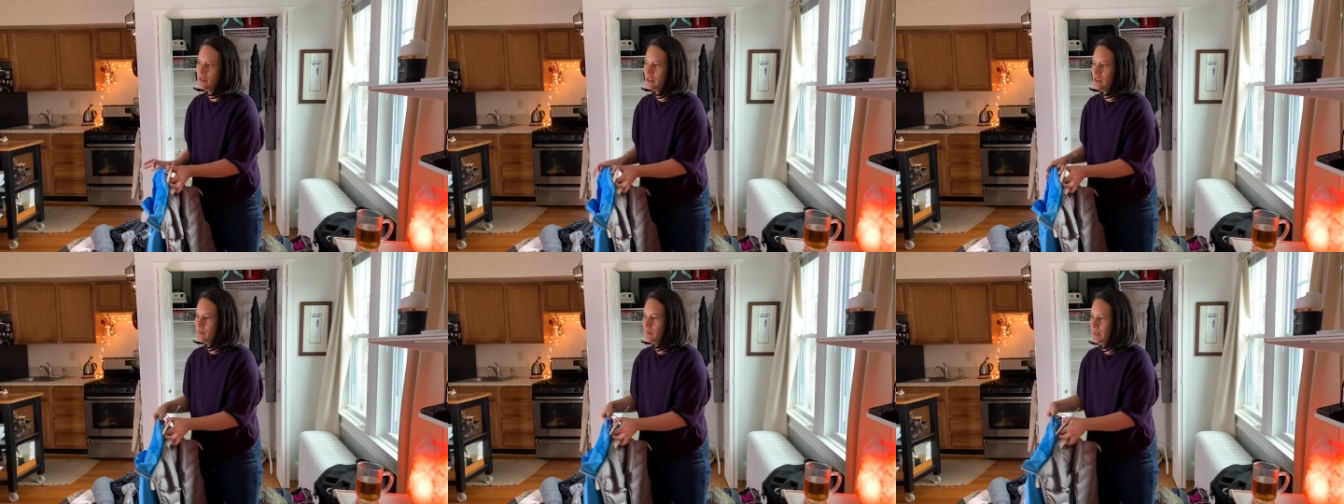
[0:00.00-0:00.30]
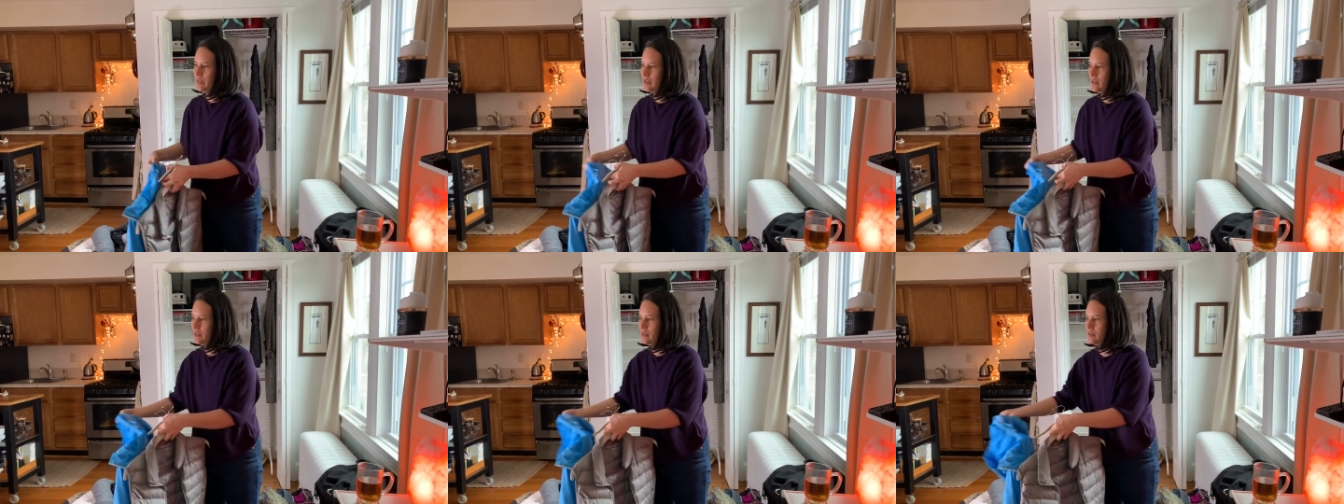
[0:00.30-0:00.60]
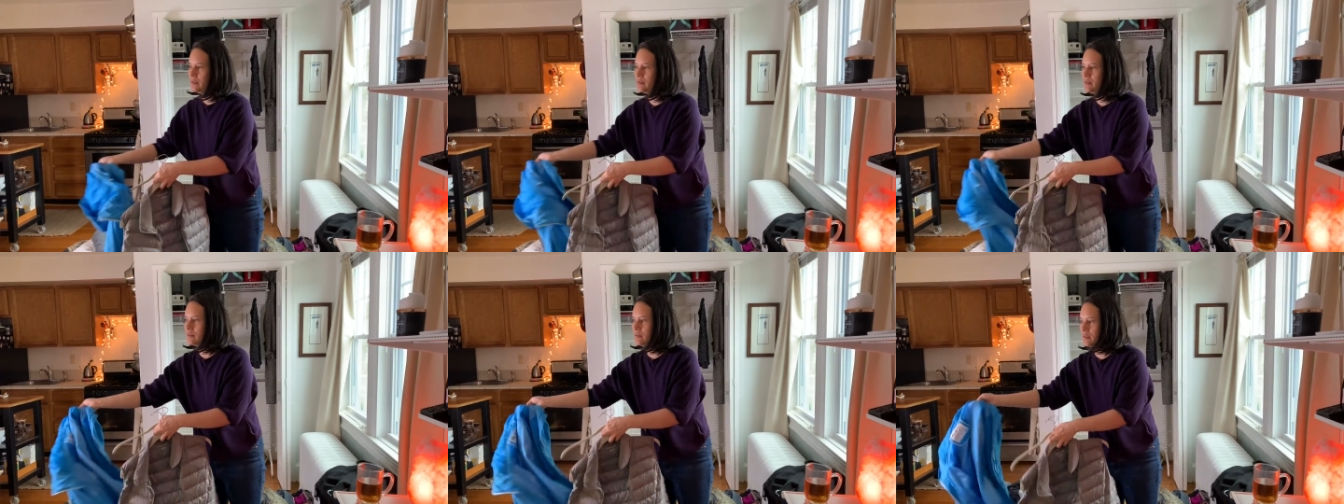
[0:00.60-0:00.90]
just
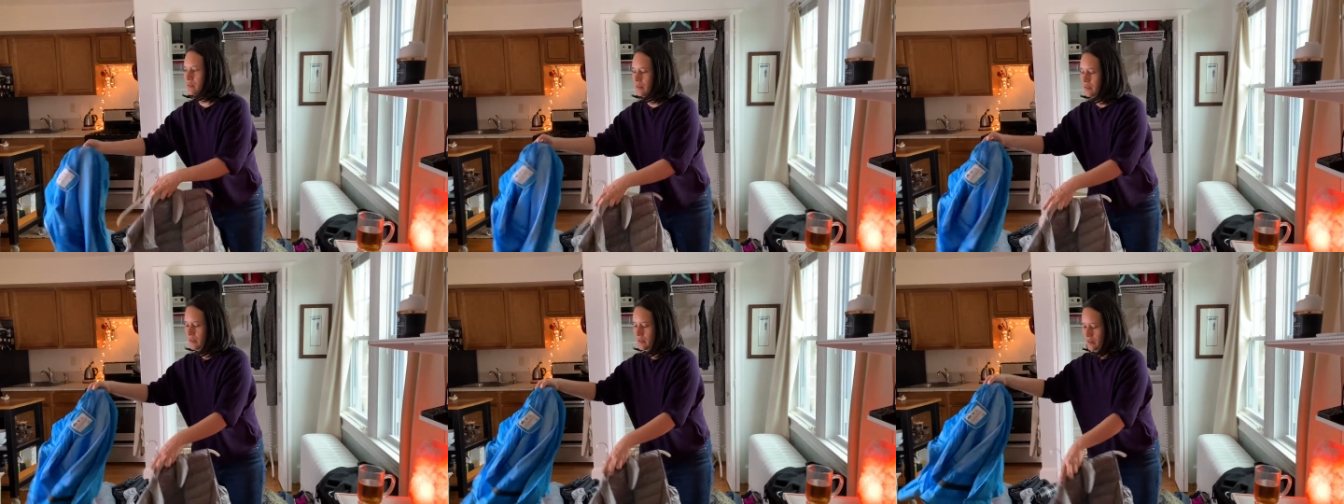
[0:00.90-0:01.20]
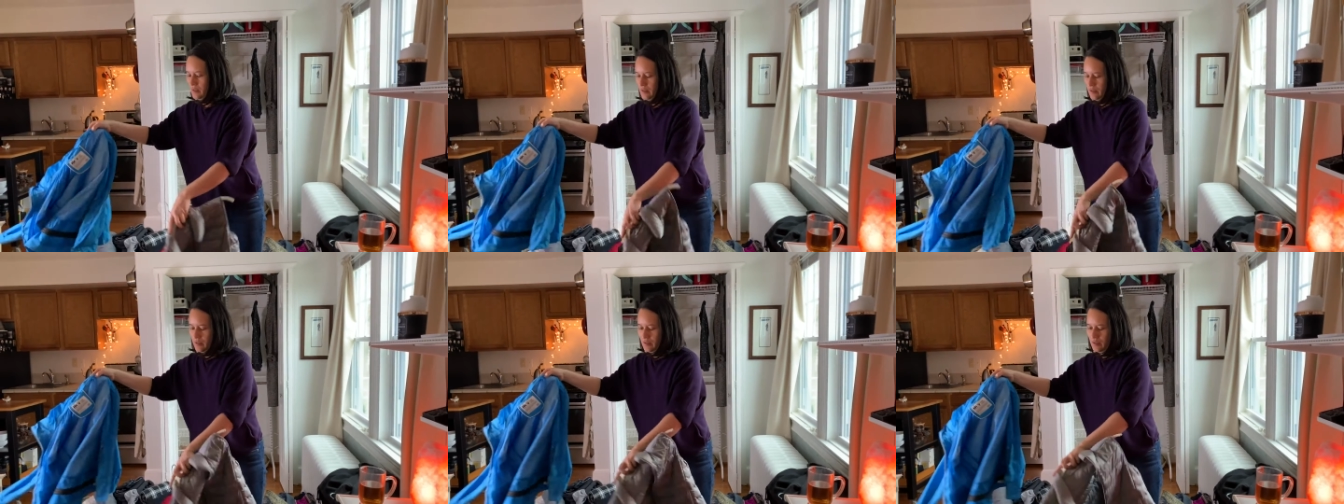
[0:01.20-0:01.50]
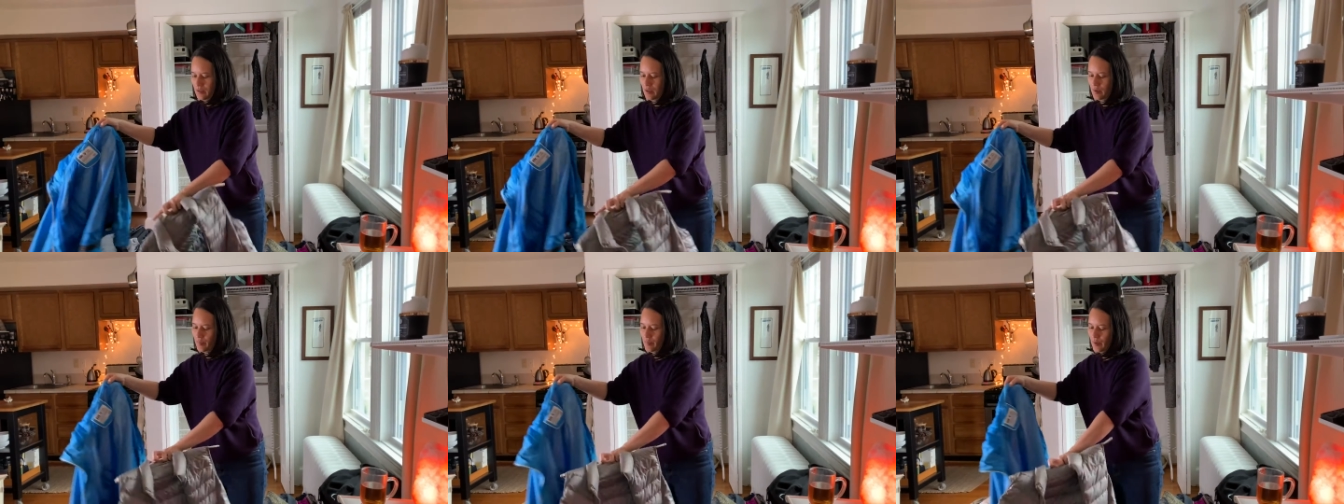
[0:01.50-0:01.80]
because
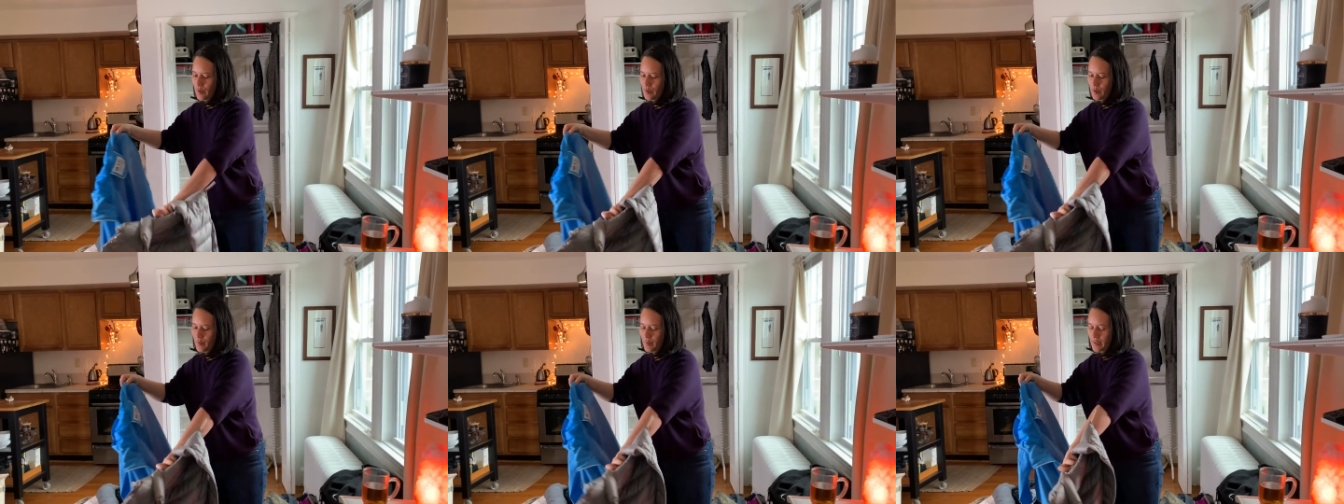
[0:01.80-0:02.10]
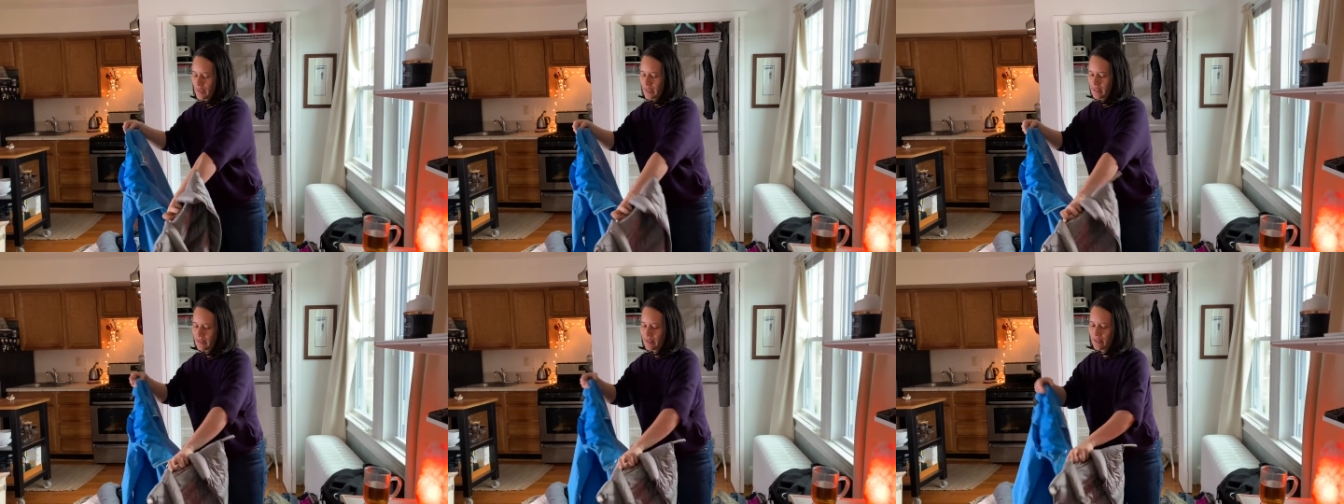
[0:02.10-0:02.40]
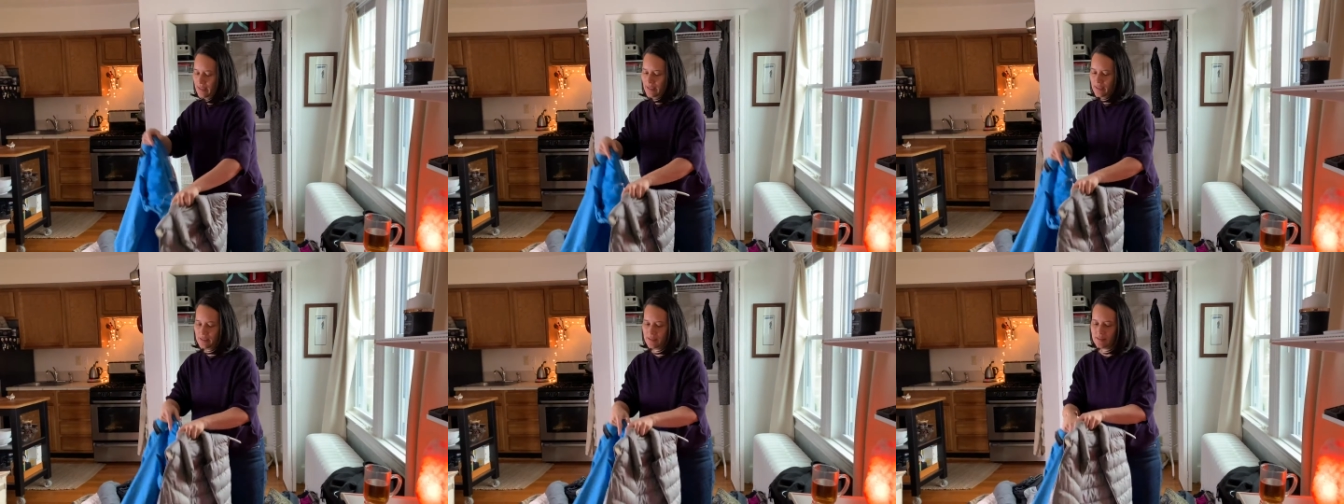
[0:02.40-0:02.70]
they're both pretty
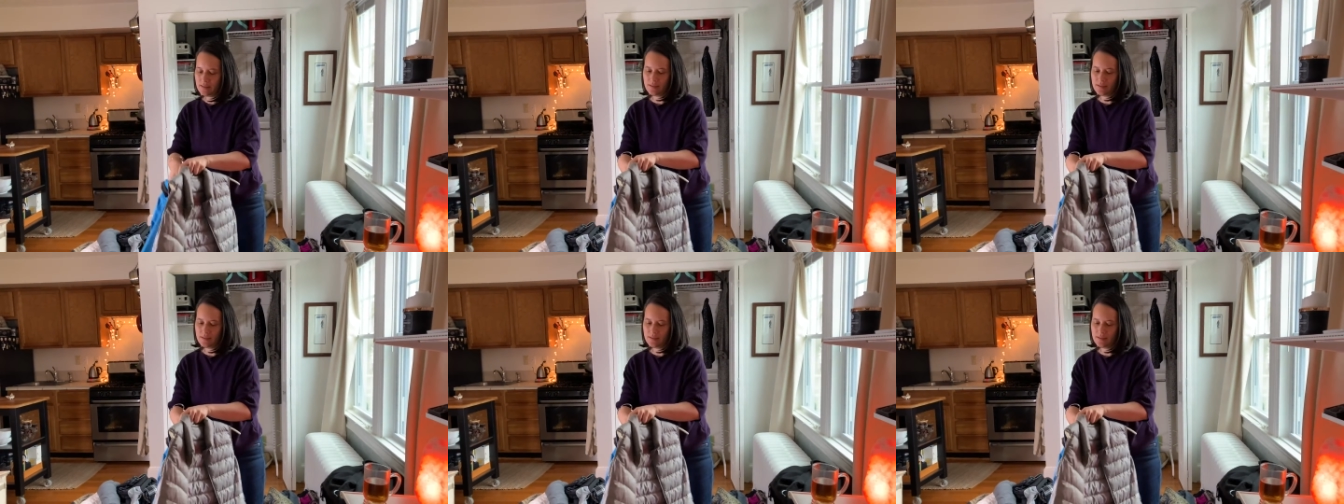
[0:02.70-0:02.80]
light.